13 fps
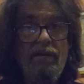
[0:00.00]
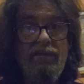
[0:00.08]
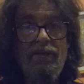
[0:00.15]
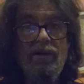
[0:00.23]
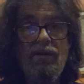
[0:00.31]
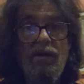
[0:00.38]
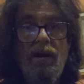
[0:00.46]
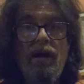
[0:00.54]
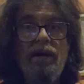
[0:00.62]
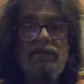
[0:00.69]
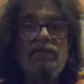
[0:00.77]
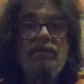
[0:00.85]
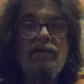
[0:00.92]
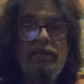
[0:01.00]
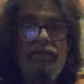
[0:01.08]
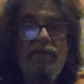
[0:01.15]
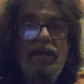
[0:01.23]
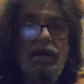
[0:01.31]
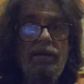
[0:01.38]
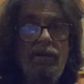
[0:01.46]
of La Crosse
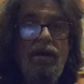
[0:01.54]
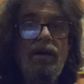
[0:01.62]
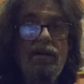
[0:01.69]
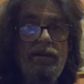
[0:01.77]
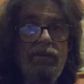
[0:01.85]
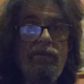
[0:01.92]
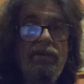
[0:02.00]
along the